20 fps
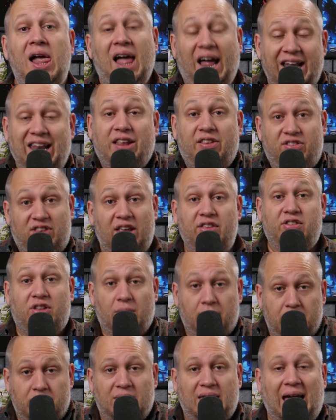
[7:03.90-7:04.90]
And this
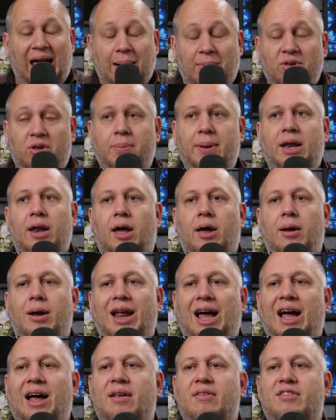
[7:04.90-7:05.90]
system came to be known
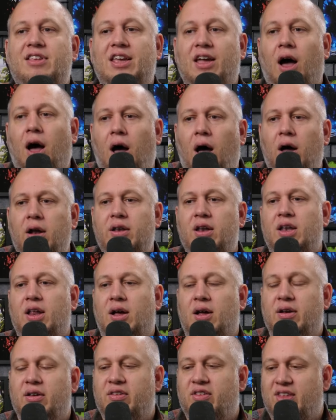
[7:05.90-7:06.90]
as card
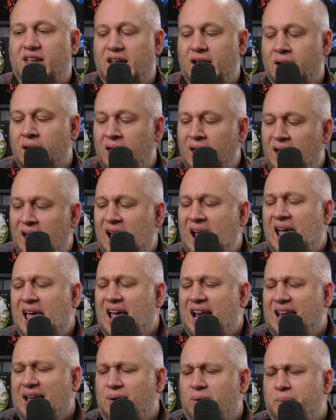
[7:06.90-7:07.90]
dancing.
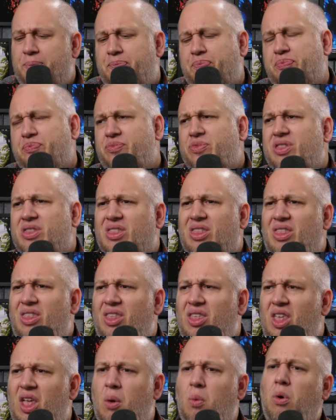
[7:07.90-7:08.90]
Now,
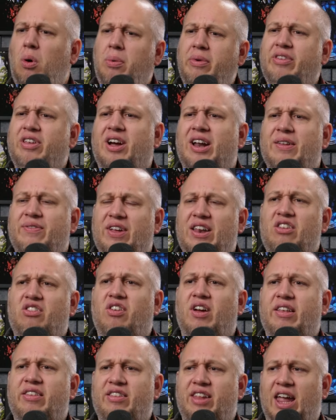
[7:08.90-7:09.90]
what was kind of
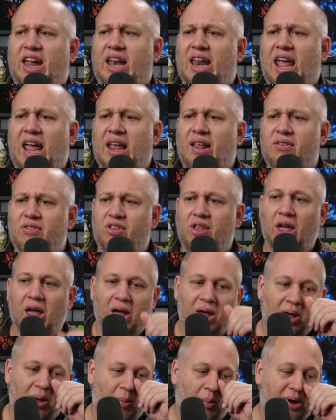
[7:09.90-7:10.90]
interesting is
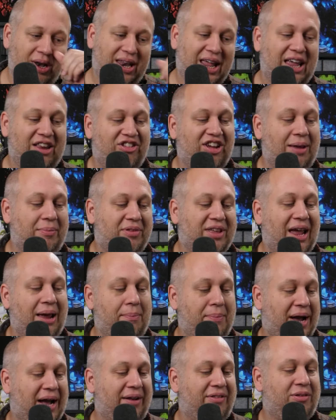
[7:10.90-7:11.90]
one day James came
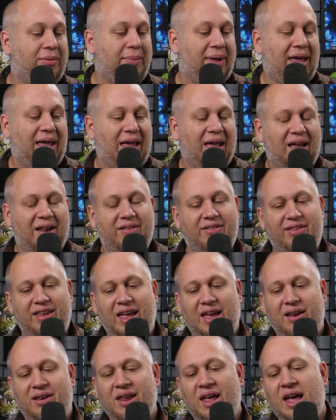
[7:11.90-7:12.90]
back to me and
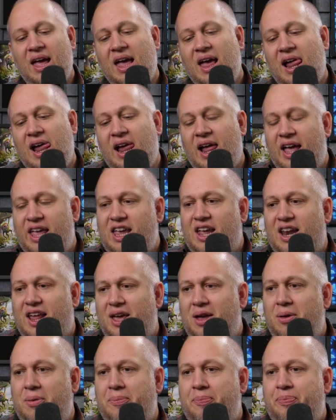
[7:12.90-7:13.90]
said, You
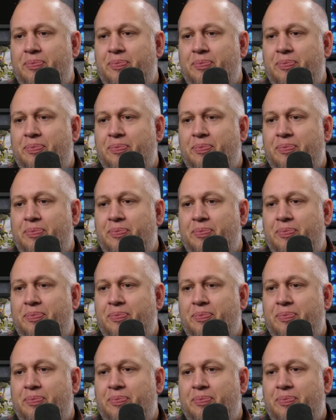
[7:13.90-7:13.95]
know,